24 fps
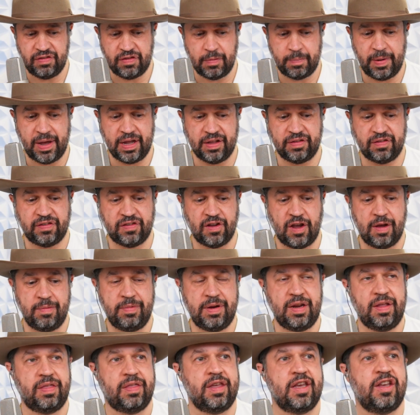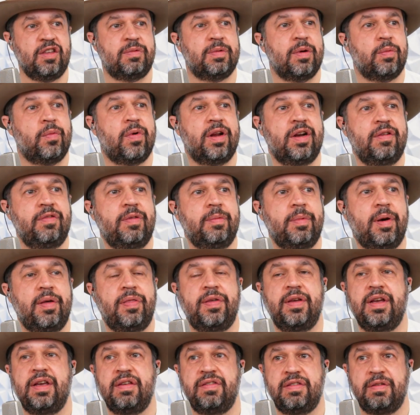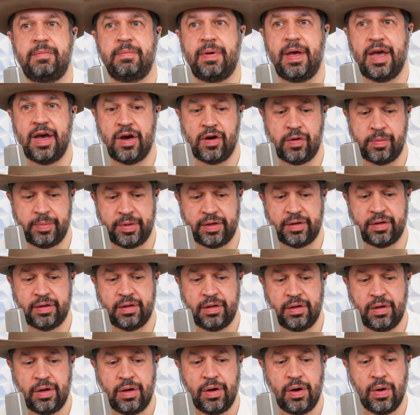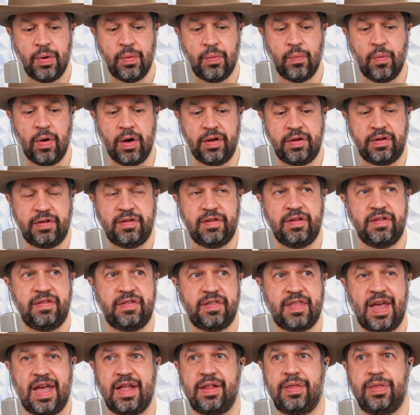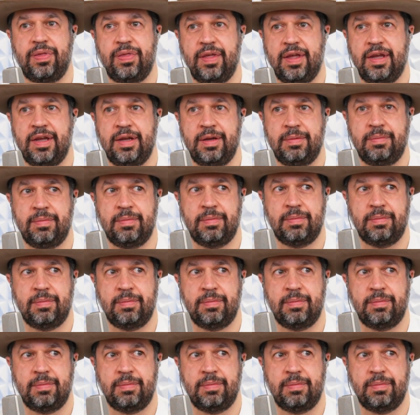about so many things, but one of them I think is empowerment. What does that theme